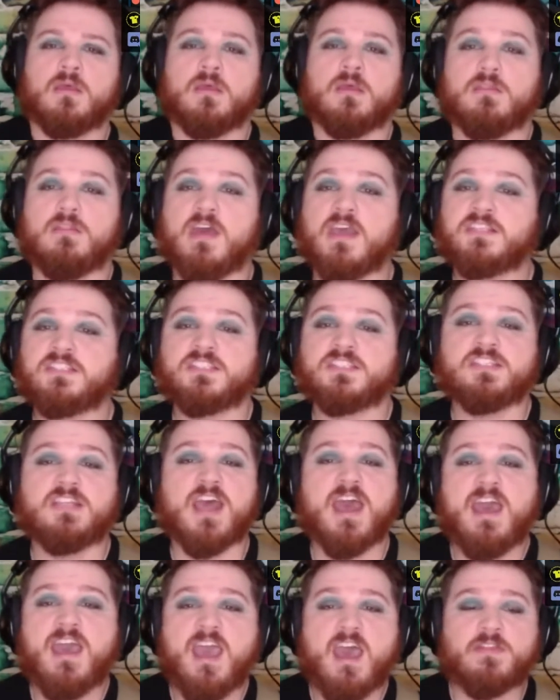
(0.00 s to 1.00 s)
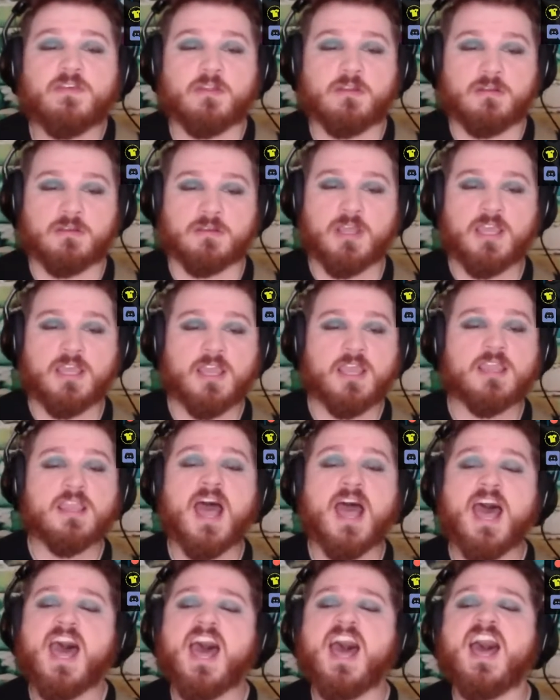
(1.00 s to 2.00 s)
They say the
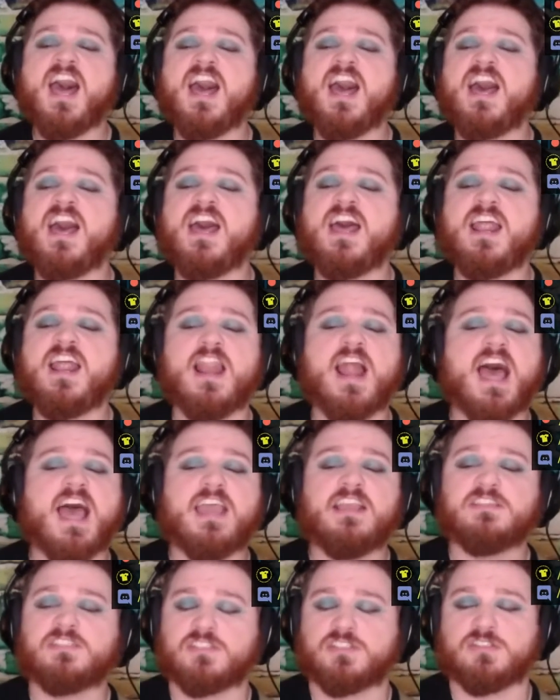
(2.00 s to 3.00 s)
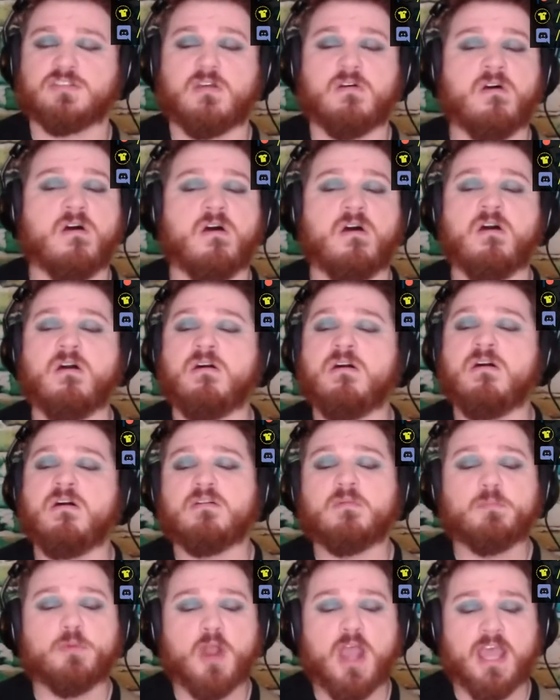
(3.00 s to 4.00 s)
neon lights
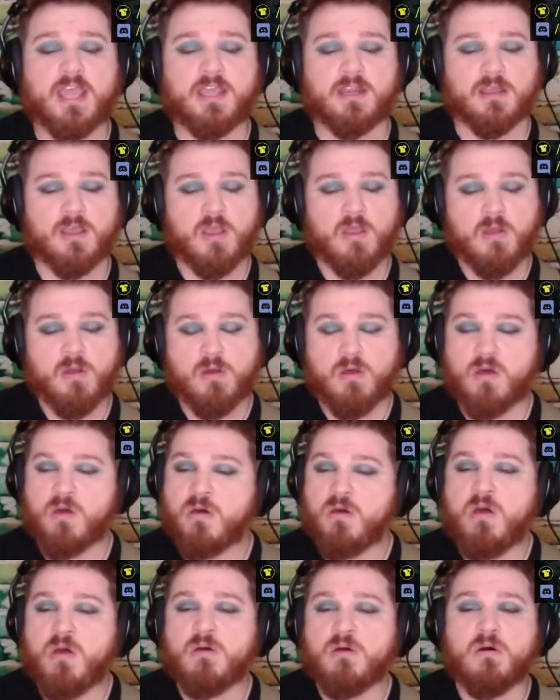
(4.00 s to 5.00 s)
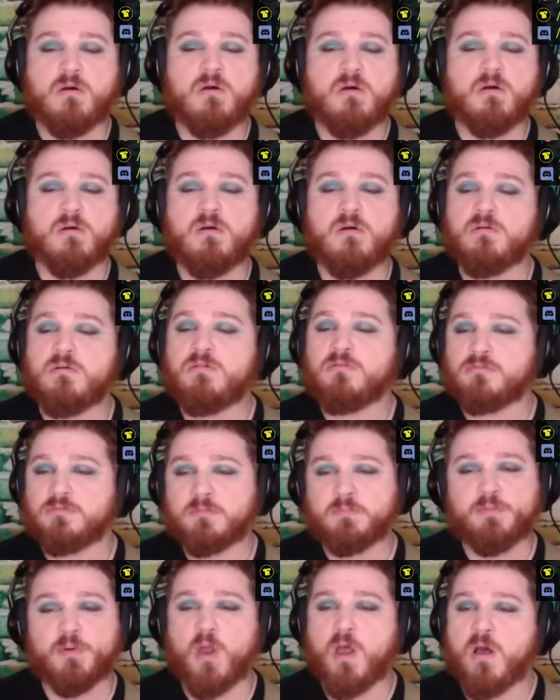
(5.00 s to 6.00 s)
are bright
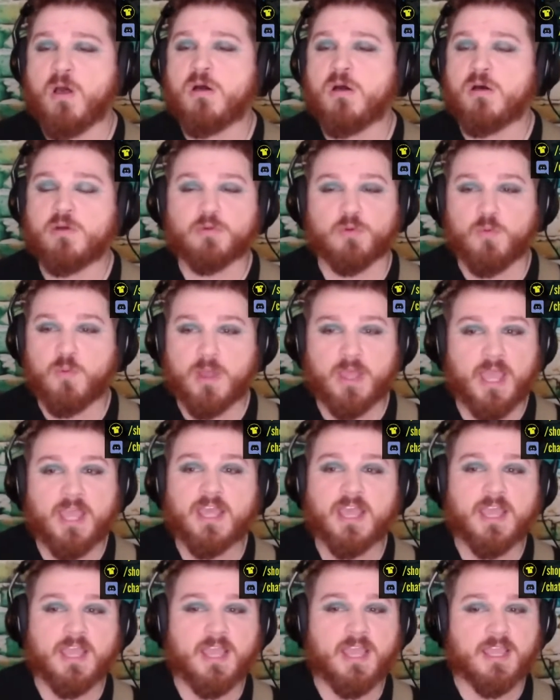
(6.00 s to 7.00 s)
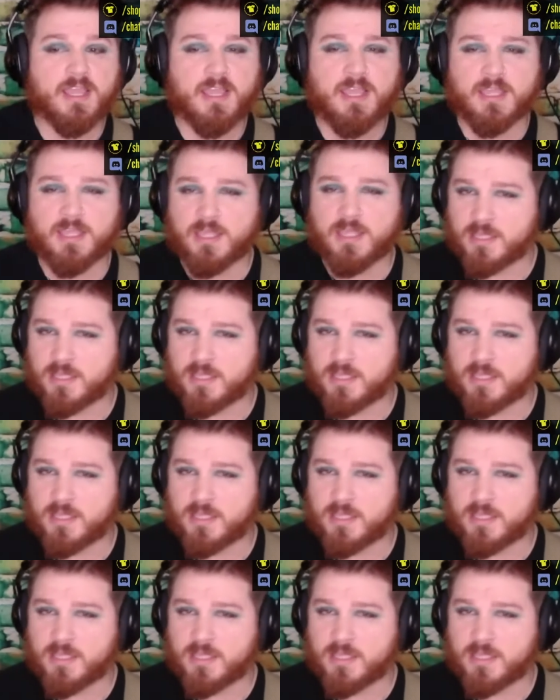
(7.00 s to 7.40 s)
on Broadway.